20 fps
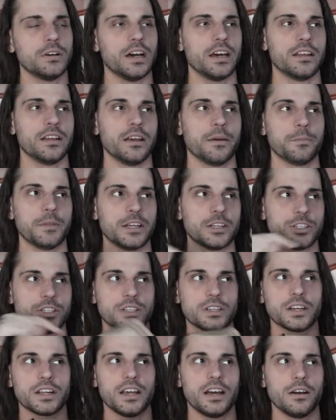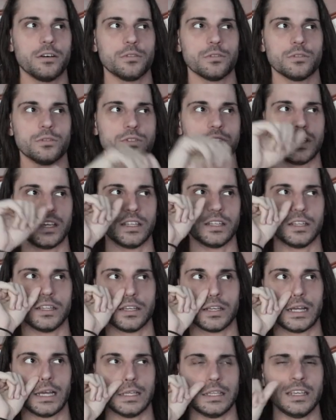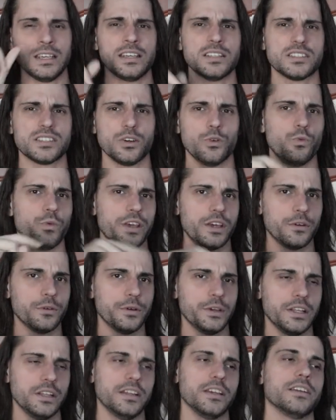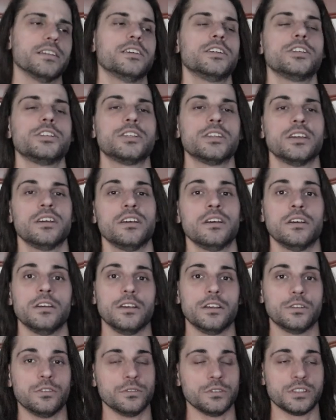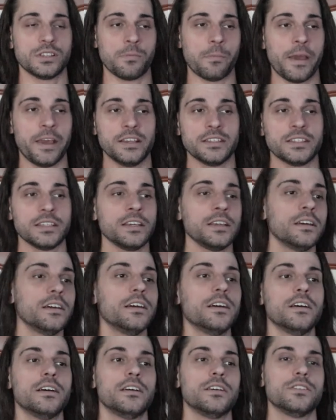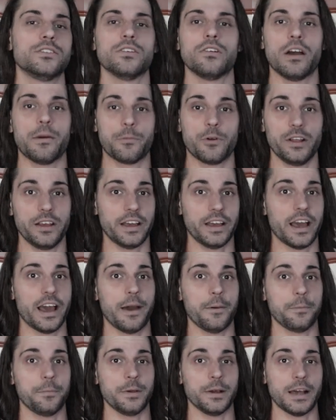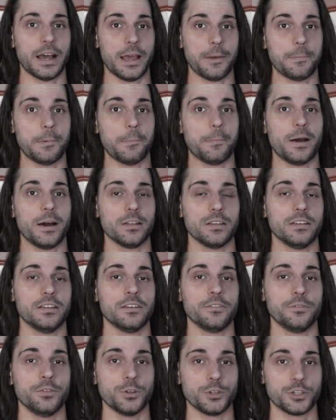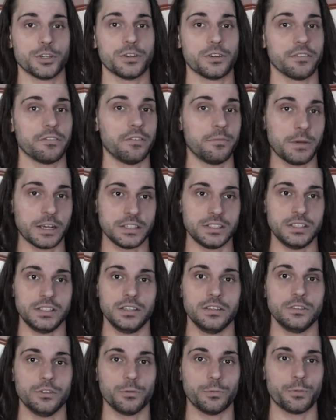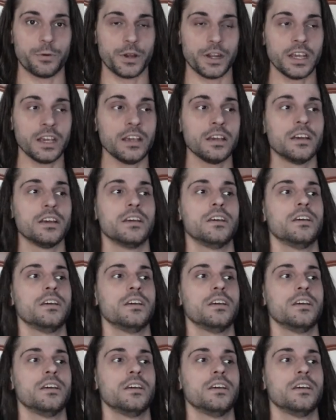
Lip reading: I'm not sure how to say it. I think it's a wheel in English. It looks amazing. So I'm really hype about the future of Maxxine Dupri.